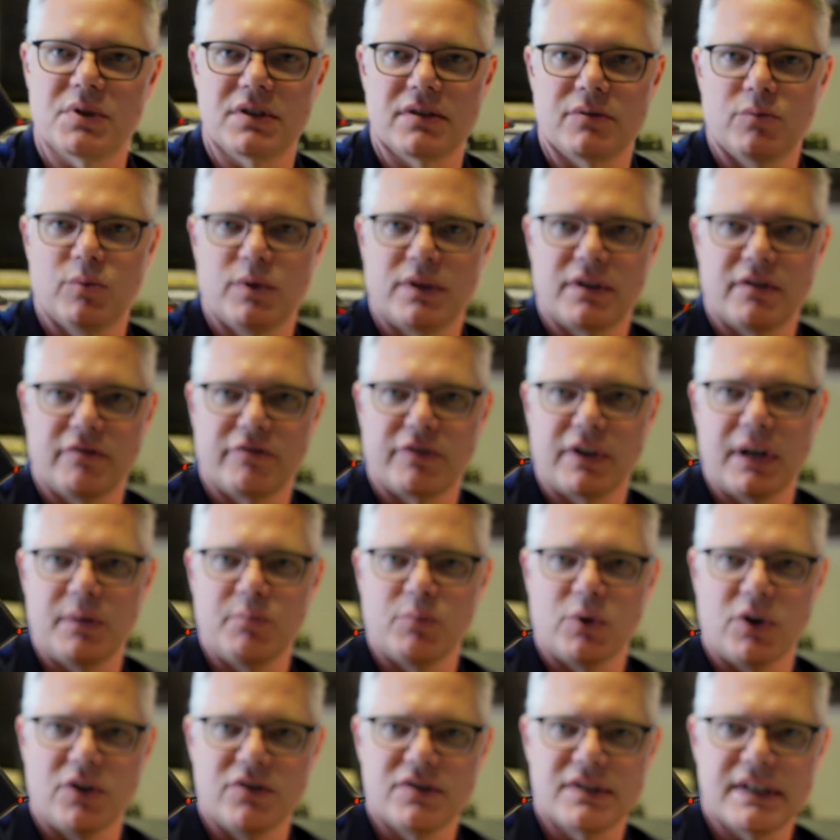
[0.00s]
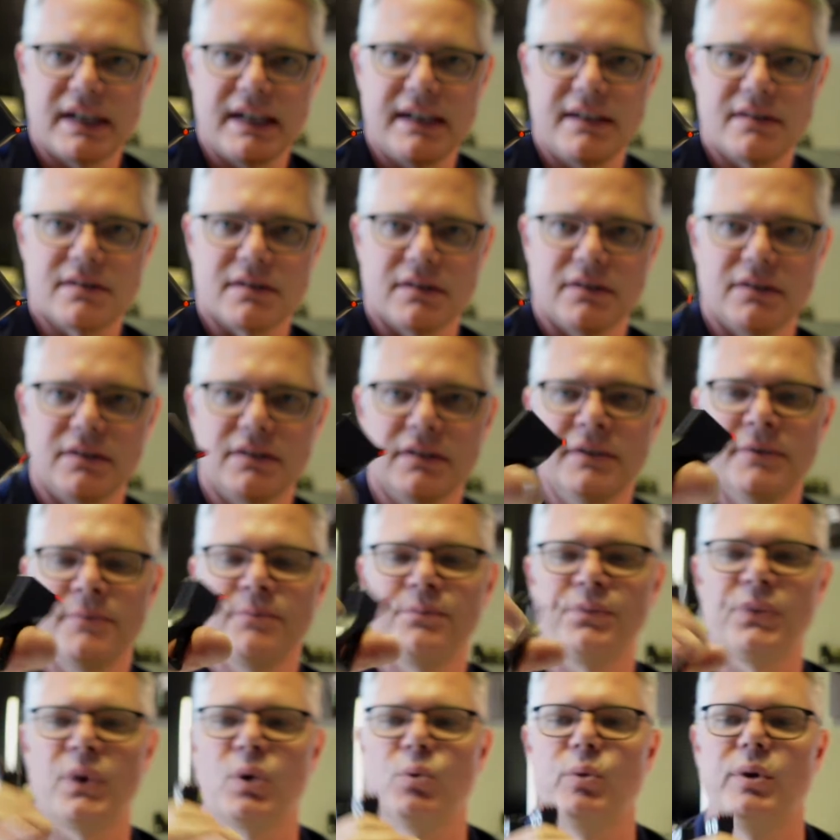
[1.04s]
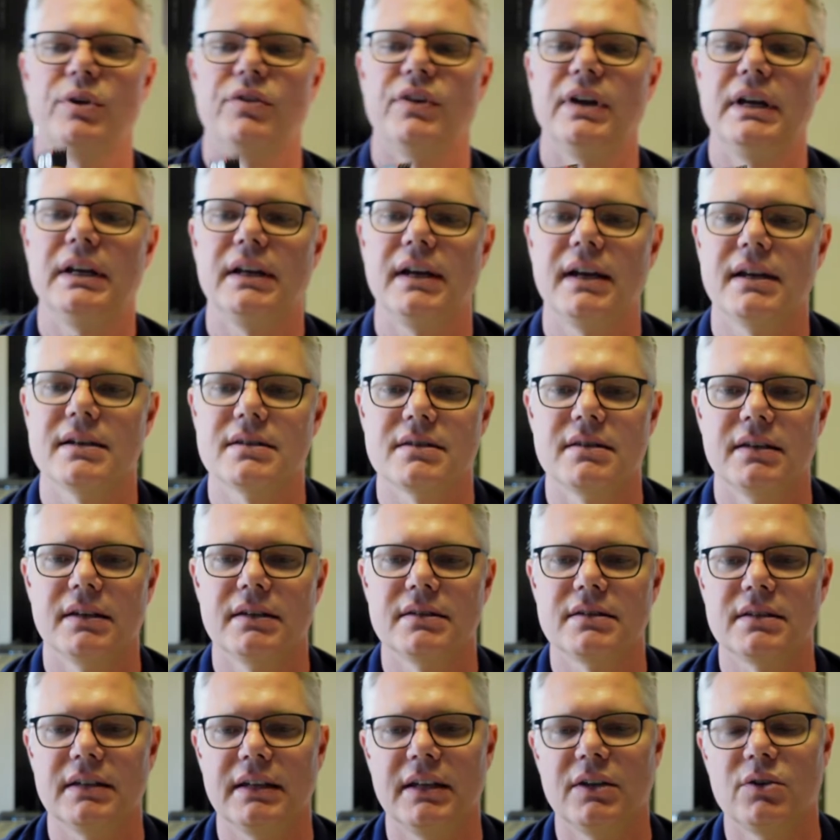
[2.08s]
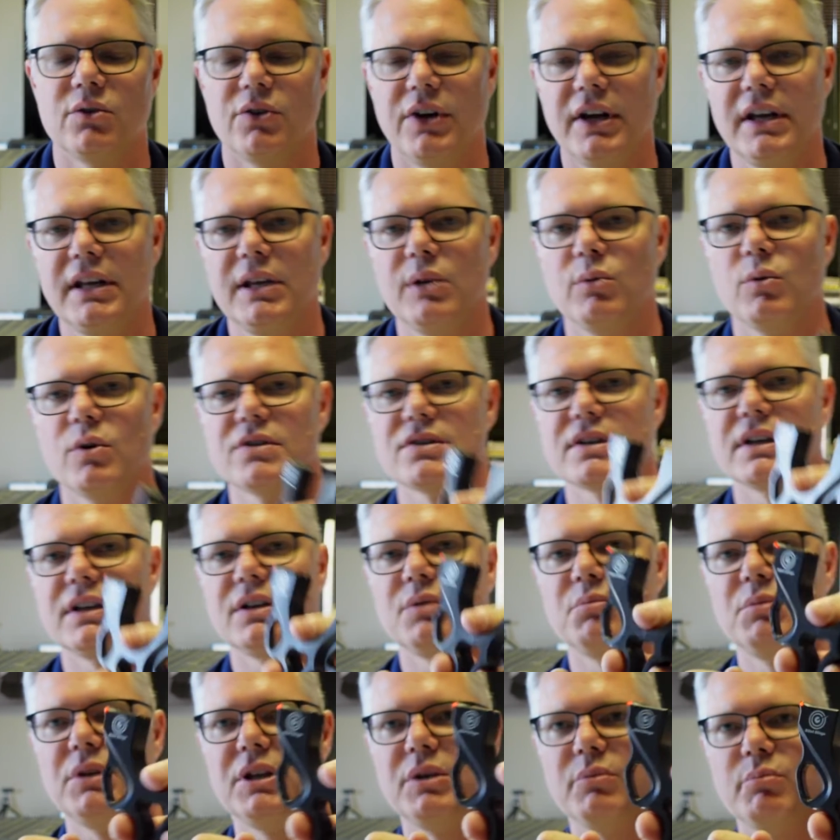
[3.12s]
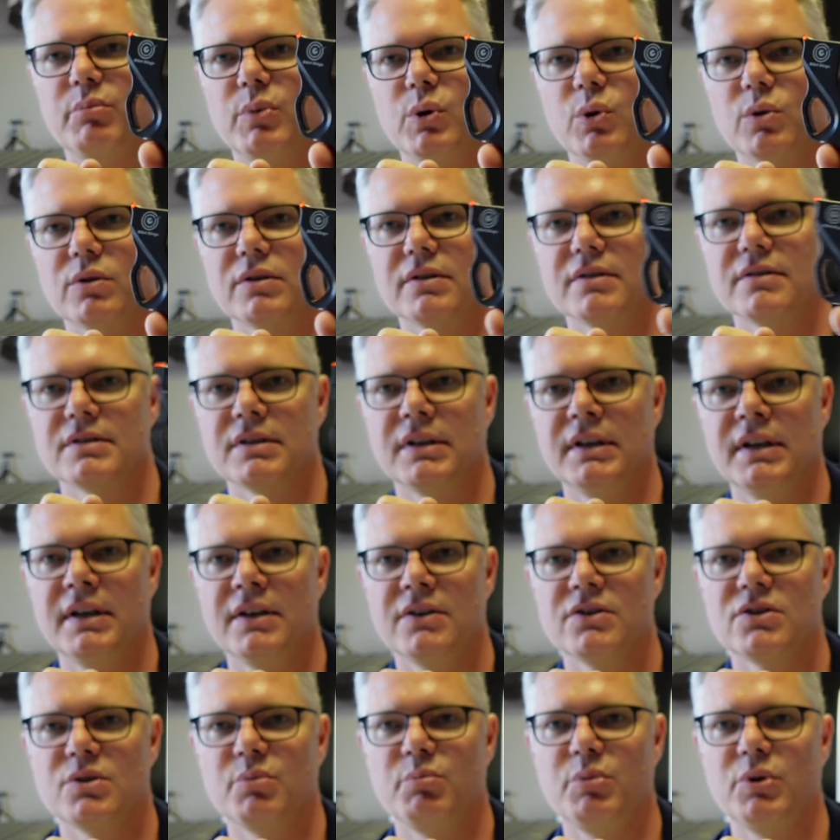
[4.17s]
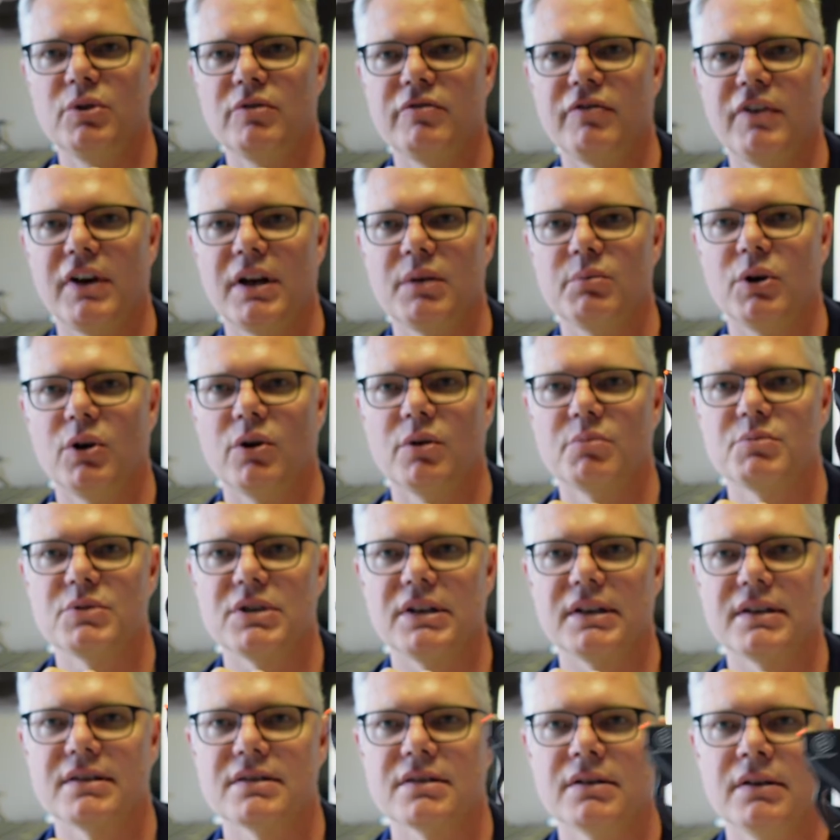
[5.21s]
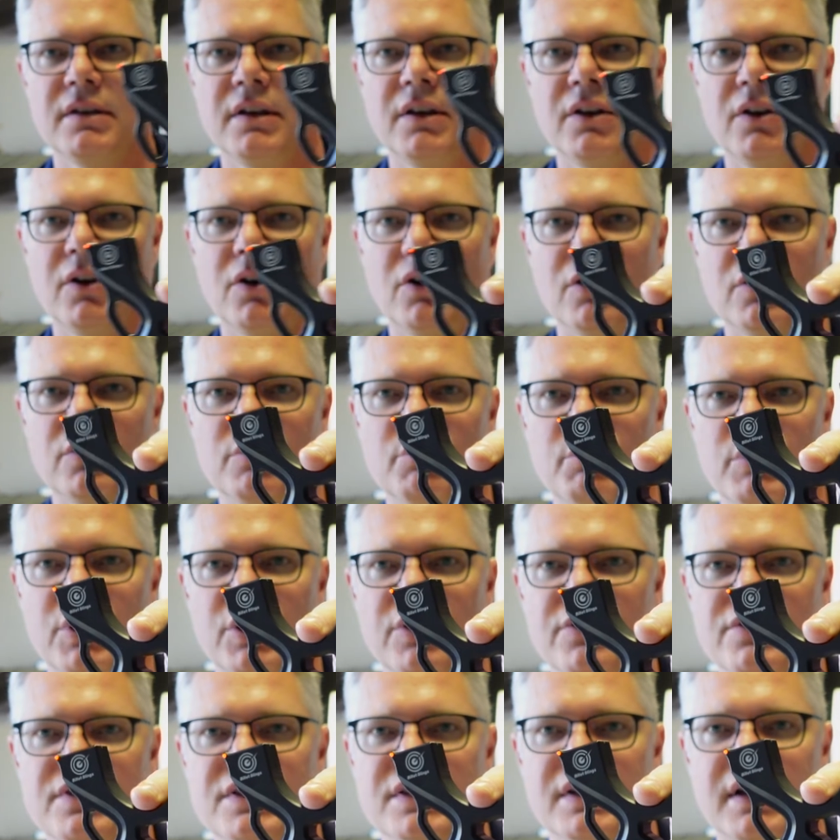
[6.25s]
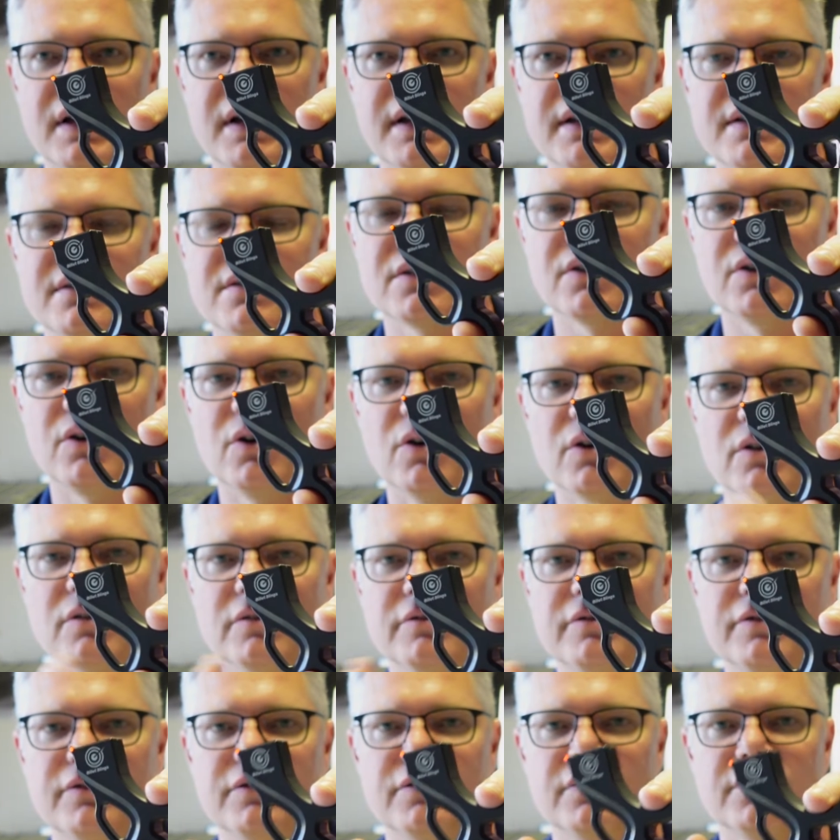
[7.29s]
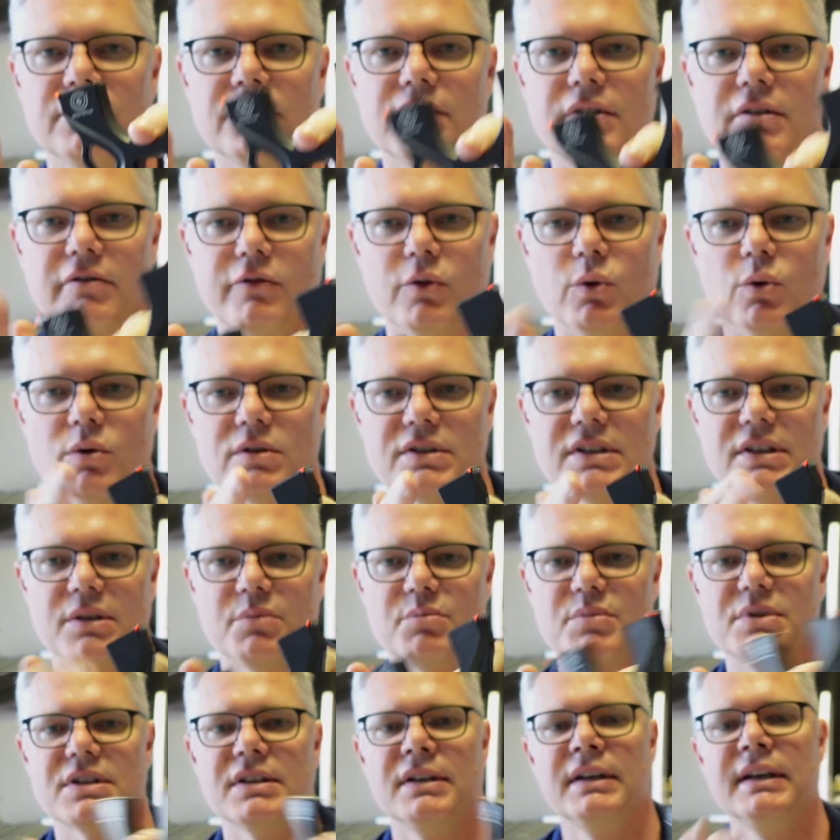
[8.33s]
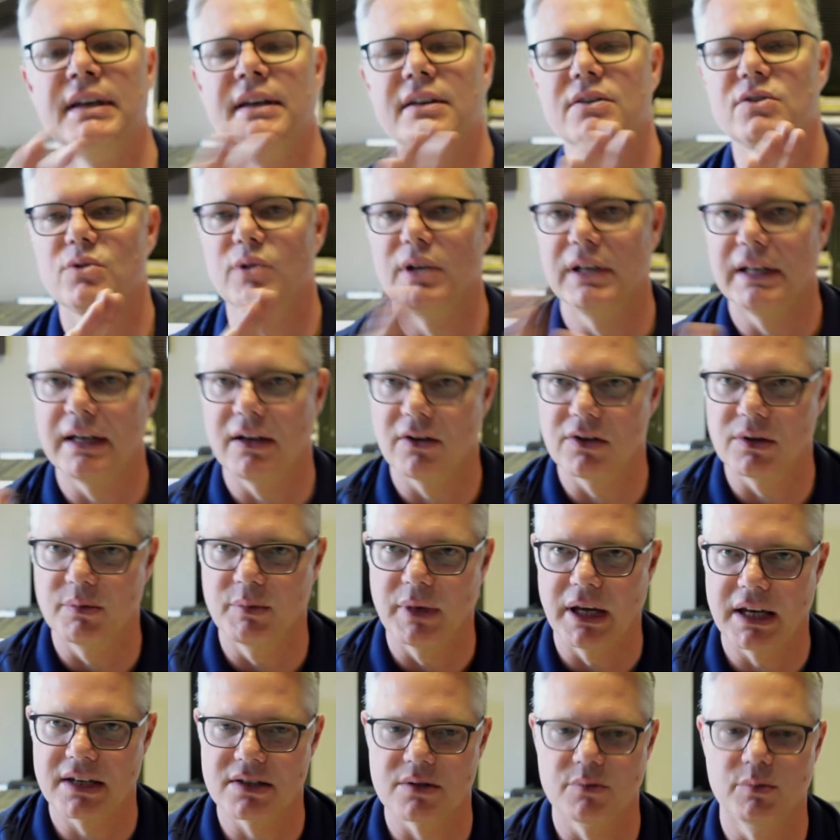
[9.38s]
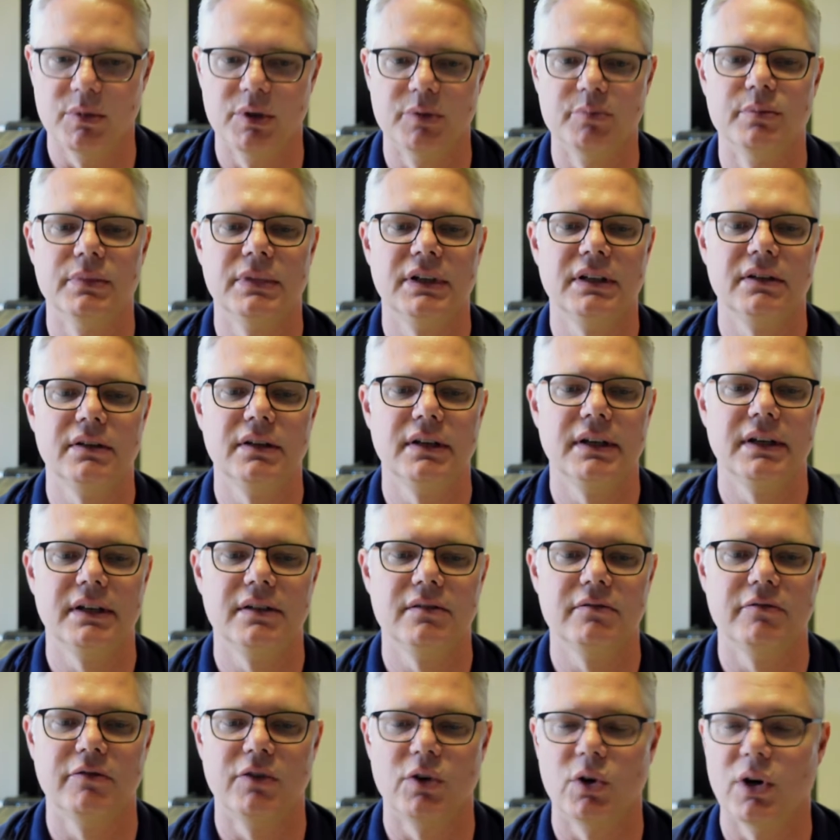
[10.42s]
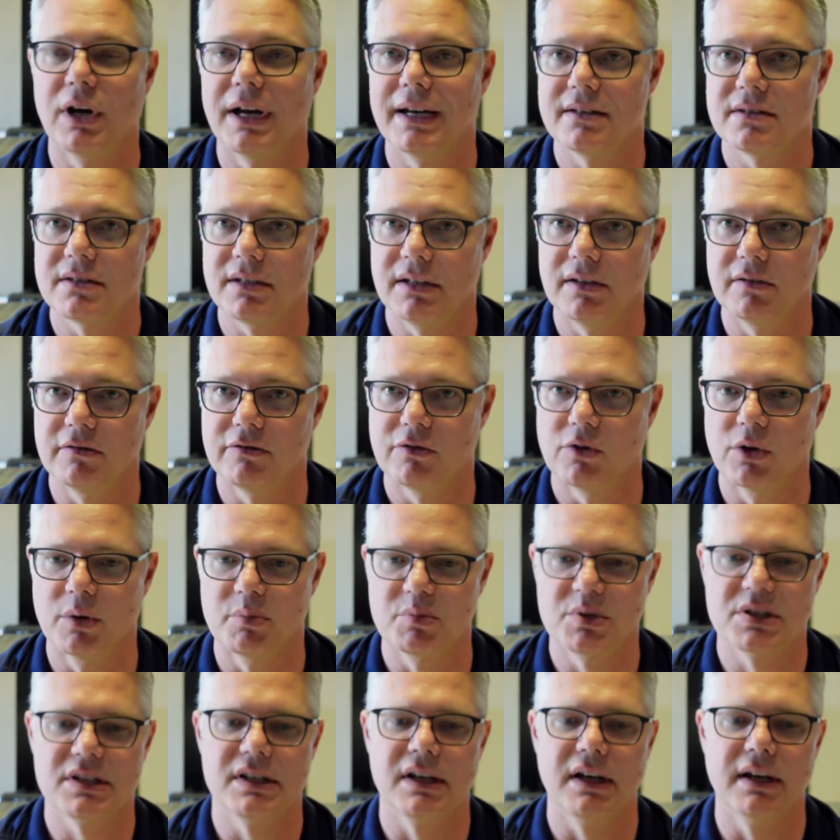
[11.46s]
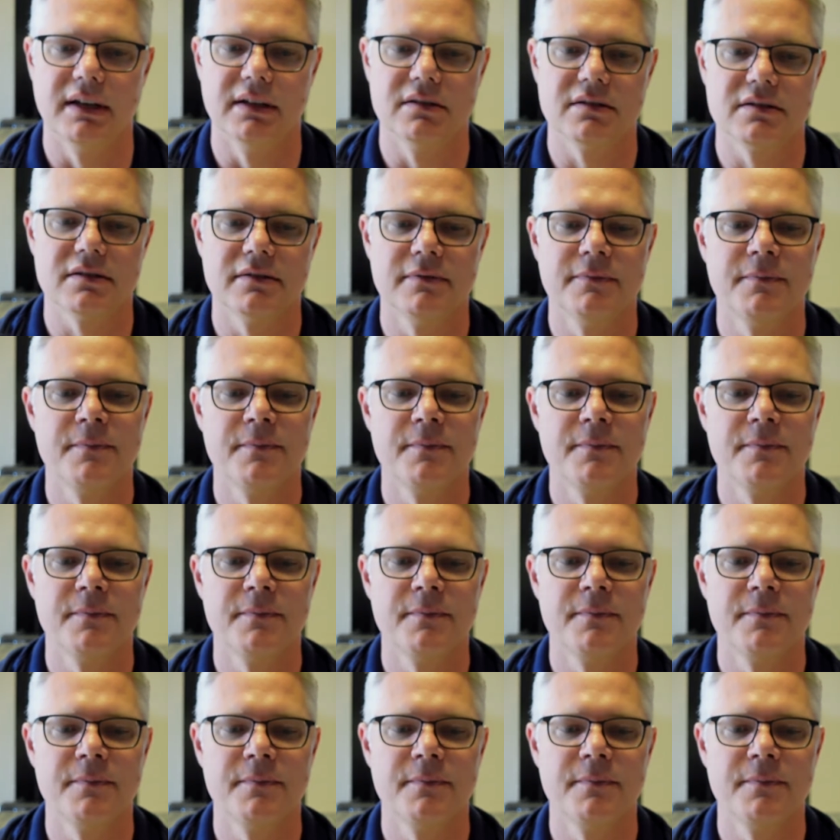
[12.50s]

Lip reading: with the frame rotated, we realized that it really was going to be important to put fiber optics on both sides of the fork tips to allow the maximum variety of grip styles.